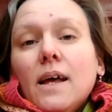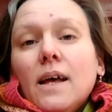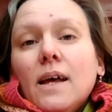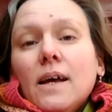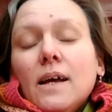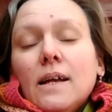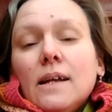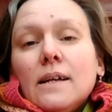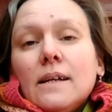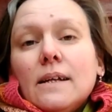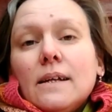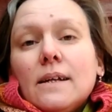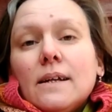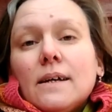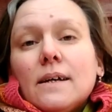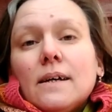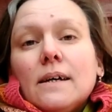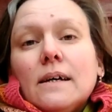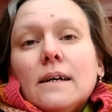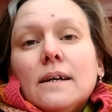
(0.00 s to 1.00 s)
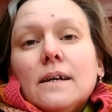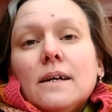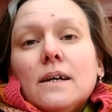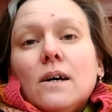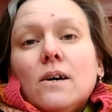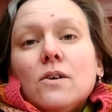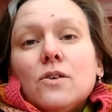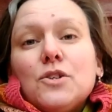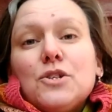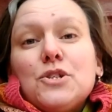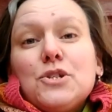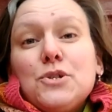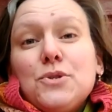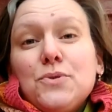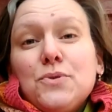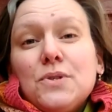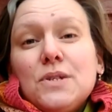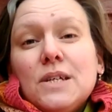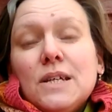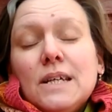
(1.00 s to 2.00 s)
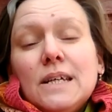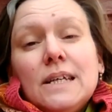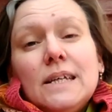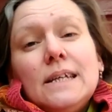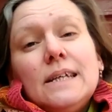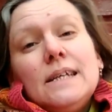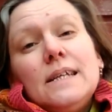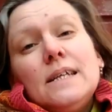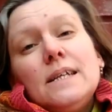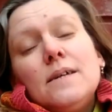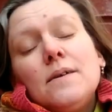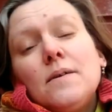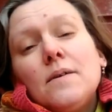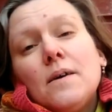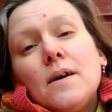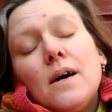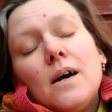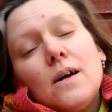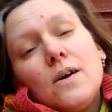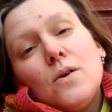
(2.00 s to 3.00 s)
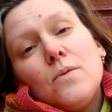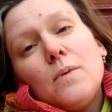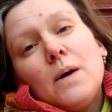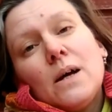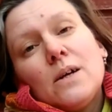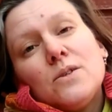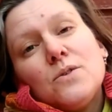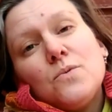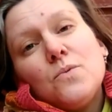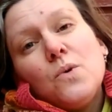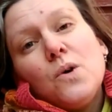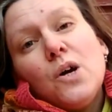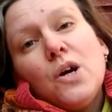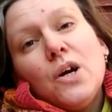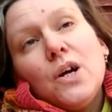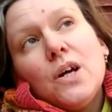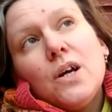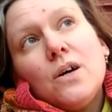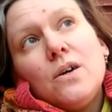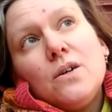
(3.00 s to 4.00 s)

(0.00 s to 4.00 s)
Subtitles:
and on Tuesday I go back to work.